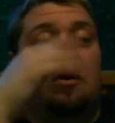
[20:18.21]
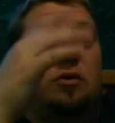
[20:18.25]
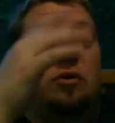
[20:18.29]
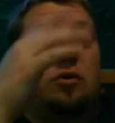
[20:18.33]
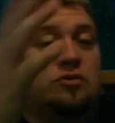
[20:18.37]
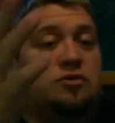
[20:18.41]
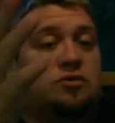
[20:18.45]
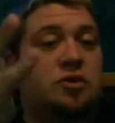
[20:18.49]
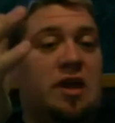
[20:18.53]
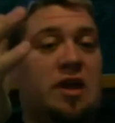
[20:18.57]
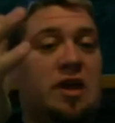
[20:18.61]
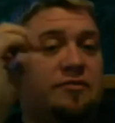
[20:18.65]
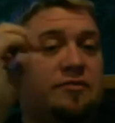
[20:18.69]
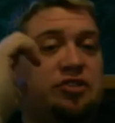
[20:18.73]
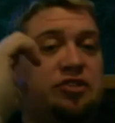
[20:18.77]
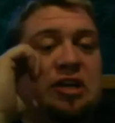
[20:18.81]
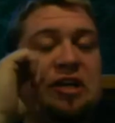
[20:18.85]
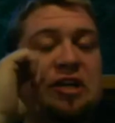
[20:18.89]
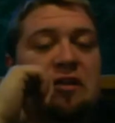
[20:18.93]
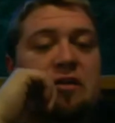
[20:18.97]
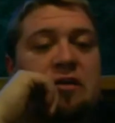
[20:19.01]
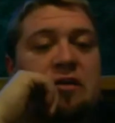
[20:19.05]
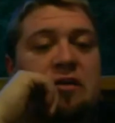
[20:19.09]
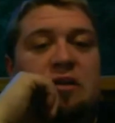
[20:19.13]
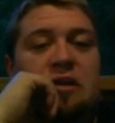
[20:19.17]
So yeah, if she
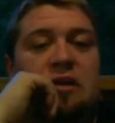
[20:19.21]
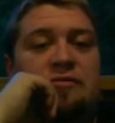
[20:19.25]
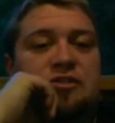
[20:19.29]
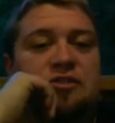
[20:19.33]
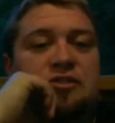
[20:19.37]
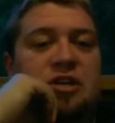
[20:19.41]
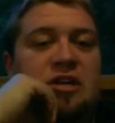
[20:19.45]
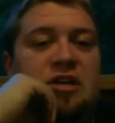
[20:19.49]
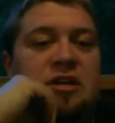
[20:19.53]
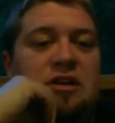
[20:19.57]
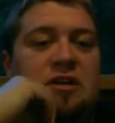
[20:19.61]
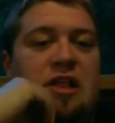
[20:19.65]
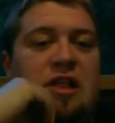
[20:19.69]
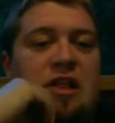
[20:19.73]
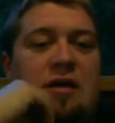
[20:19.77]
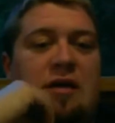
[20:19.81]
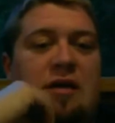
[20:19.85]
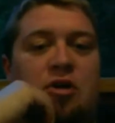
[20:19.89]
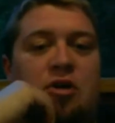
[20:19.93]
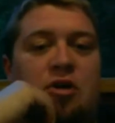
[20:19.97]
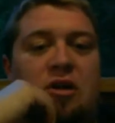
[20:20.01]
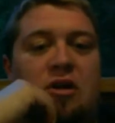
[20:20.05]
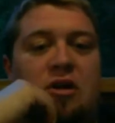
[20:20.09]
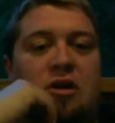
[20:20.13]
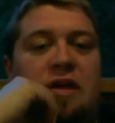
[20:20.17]
can
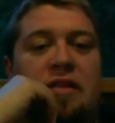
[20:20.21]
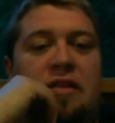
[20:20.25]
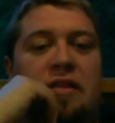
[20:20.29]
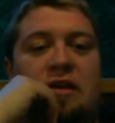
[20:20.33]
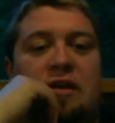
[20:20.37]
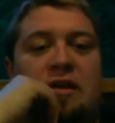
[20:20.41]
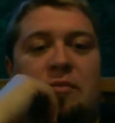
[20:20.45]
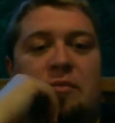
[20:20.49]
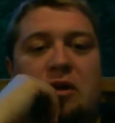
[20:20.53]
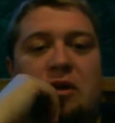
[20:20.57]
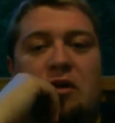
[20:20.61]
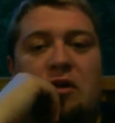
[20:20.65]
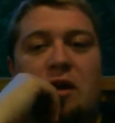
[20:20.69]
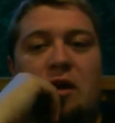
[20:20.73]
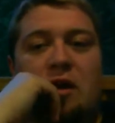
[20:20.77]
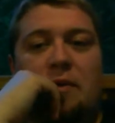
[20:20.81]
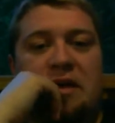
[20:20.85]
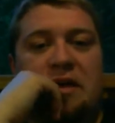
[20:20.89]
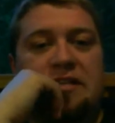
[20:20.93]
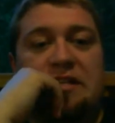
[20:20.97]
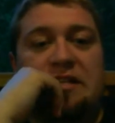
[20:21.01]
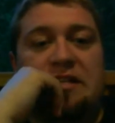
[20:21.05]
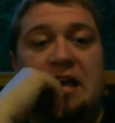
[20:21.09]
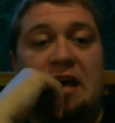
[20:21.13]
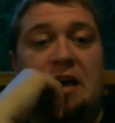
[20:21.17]
elaborate on that, that'd be great,
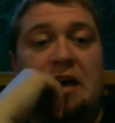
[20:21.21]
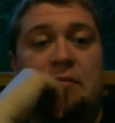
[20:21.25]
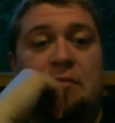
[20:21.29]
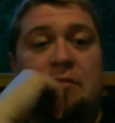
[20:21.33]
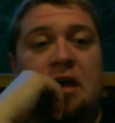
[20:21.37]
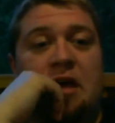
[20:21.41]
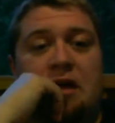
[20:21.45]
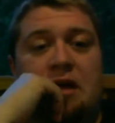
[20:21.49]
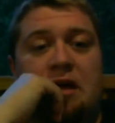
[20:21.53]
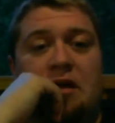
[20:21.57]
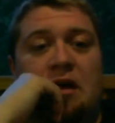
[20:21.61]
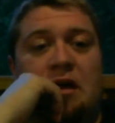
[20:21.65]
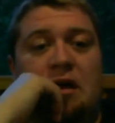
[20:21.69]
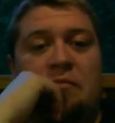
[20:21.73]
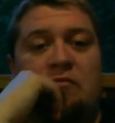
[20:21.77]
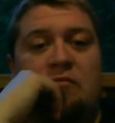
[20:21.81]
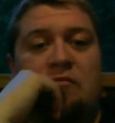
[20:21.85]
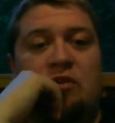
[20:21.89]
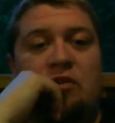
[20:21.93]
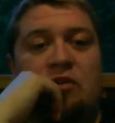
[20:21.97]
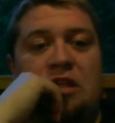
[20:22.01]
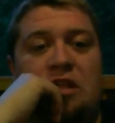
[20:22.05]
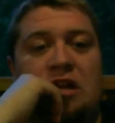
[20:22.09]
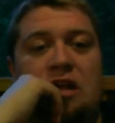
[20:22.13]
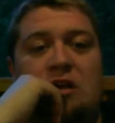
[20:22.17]
because yeah, I'm
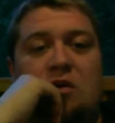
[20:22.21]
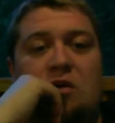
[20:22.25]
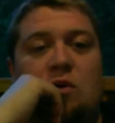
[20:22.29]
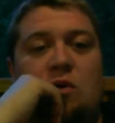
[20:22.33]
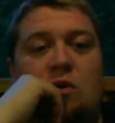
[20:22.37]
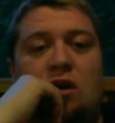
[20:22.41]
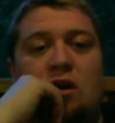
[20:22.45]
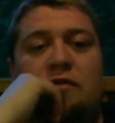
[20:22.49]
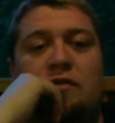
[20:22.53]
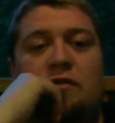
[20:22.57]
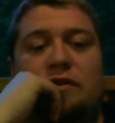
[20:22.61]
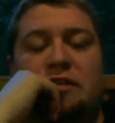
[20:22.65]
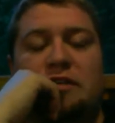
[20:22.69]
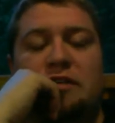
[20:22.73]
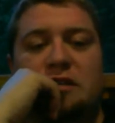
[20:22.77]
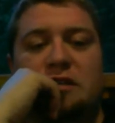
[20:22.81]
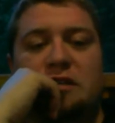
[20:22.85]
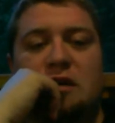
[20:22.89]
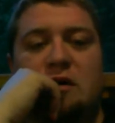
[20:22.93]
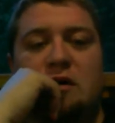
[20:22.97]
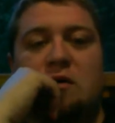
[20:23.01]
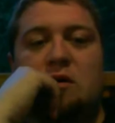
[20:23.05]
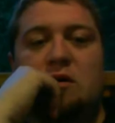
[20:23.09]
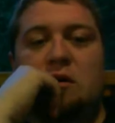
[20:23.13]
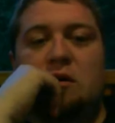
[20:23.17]
really not aware of it. So